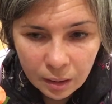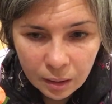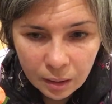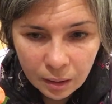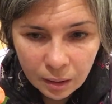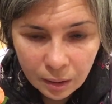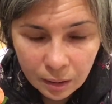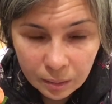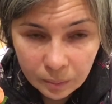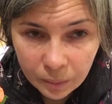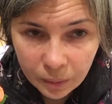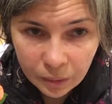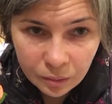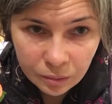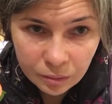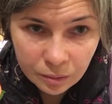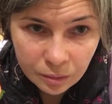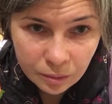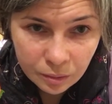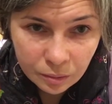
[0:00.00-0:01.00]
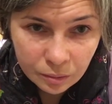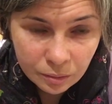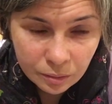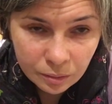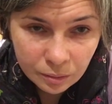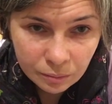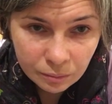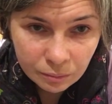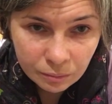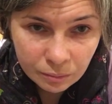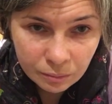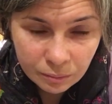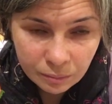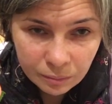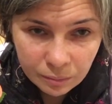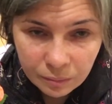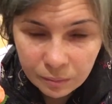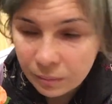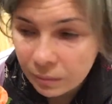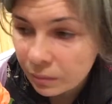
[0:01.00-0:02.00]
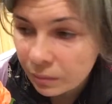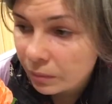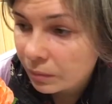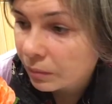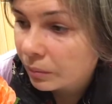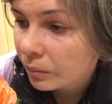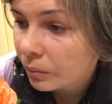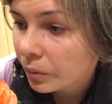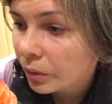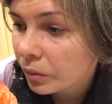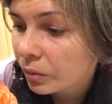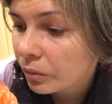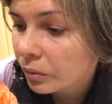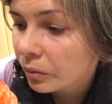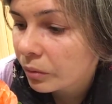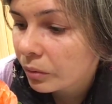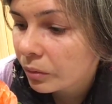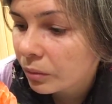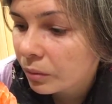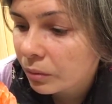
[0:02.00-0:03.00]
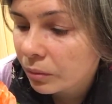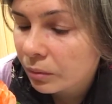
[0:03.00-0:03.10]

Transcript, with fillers: And because they look so beautiful